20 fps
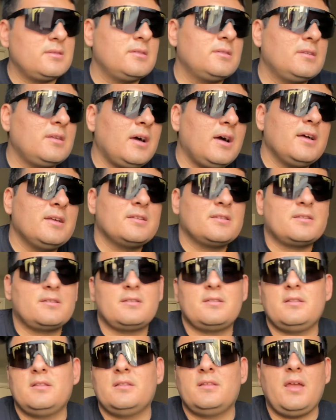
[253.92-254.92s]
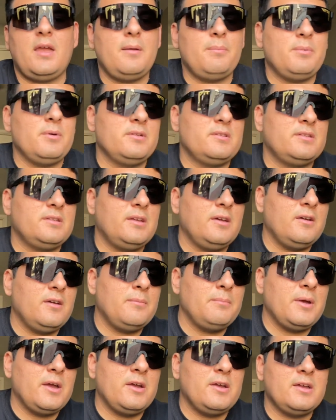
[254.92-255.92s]
Tusk tapered steering
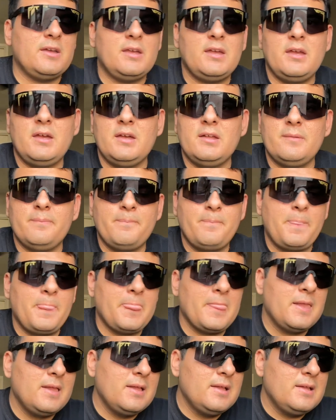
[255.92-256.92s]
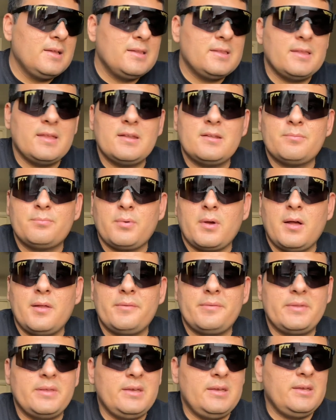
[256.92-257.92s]
bearing kit. That is
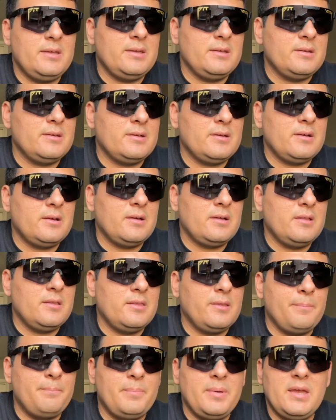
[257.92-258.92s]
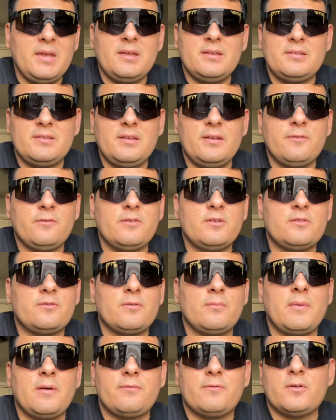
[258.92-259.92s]
probably the biggest difference
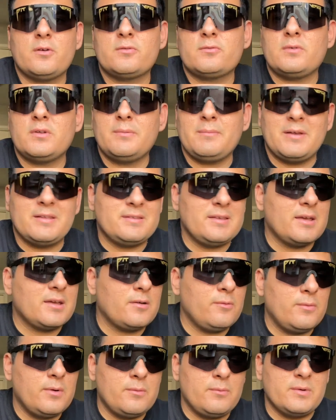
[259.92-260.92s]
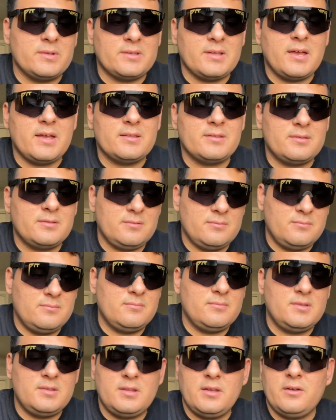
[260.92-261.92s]
from my first one and my second one, was that
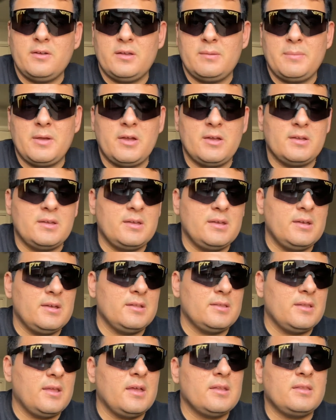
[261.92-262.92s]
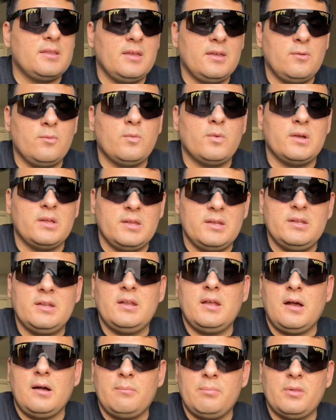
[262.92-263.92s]
steering bearing kit. That thing really did
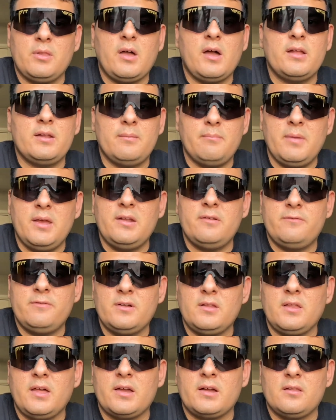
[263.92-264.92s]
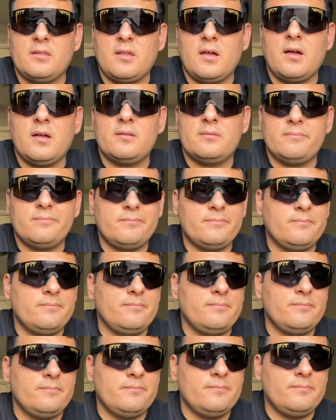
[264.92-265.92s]
help a lot, and it made it feel like a lot
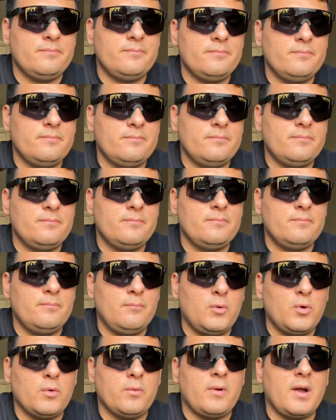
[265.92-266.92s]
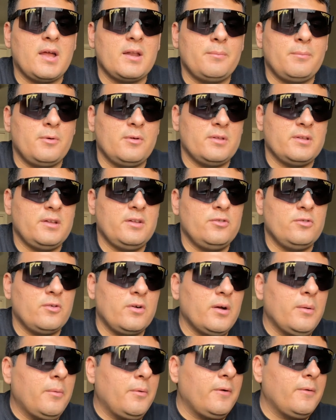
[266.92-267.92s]
more rideable and
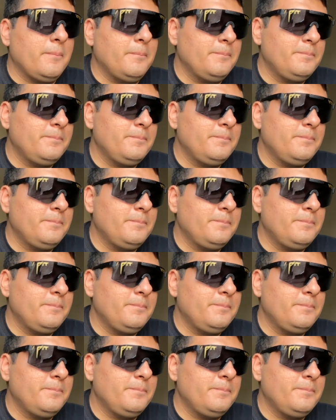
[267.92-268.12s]
enjoyable.